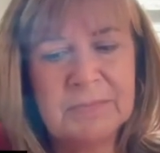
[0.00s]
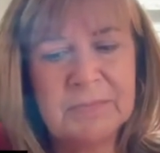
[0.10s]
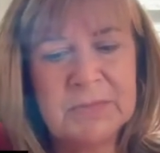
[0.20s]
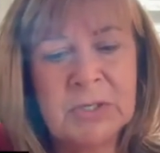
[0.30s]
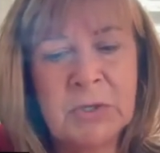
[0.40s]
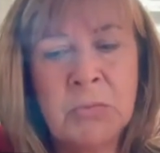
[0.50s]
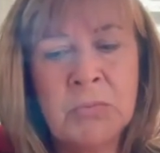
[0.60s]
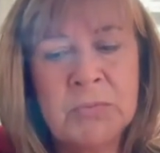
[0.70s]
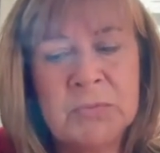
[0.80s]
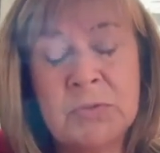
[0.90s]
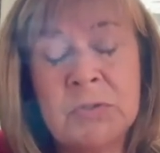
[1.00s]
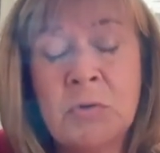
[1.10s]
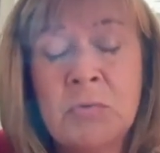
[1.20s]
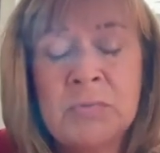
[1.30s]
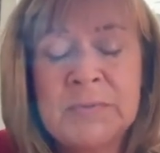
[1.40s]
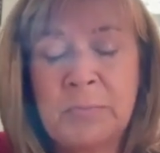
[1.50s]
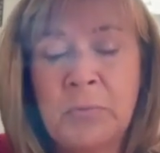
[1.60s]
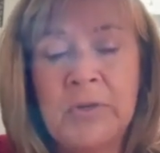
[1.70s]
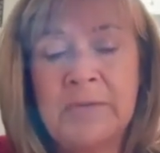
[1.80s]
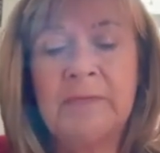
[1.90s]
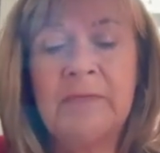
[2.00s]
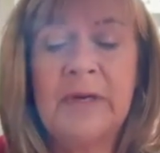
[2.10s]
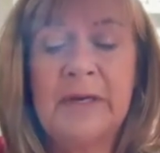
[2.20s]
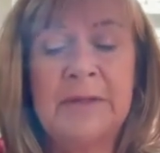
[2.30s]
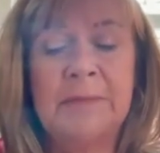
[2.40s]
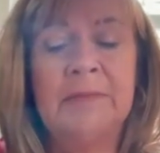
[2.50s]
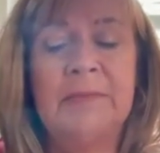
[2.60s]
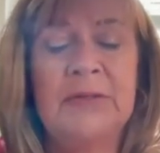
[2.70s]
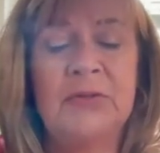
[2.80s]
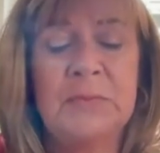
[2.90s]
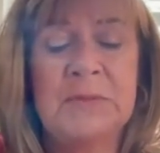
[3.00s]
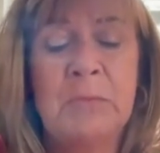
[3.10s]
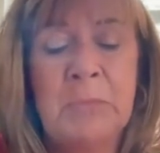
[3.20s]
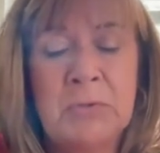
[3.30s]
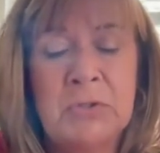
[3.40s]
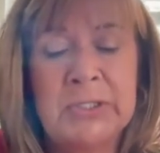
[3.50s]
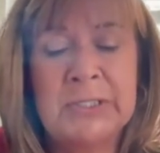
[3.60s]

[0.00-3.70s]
So supportive in terms of emotion